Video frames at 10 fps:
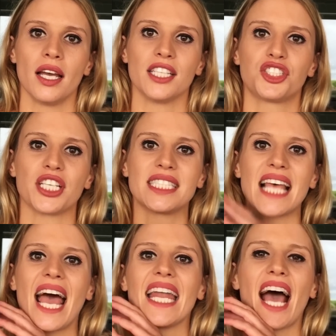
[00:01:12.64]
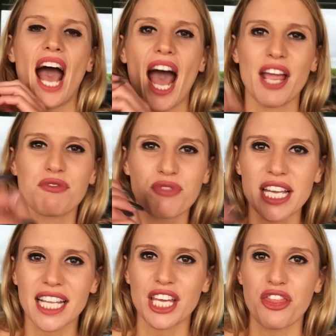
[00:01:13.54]
It's just that I
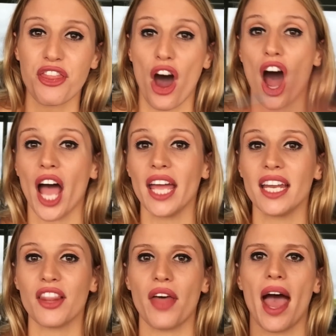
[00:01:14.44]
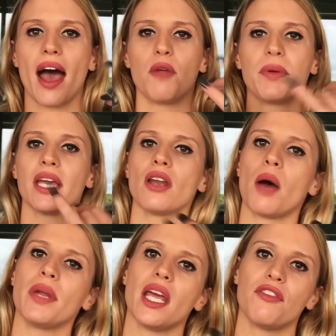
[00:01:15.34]
really thought that being
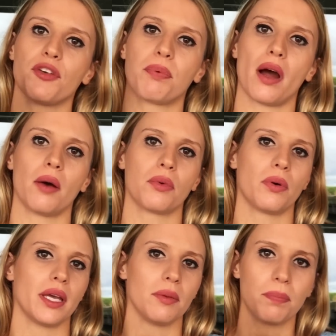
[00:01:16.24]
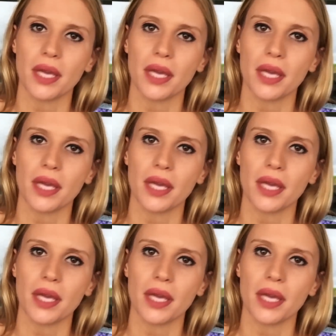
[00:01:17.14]
nominated for prom queen,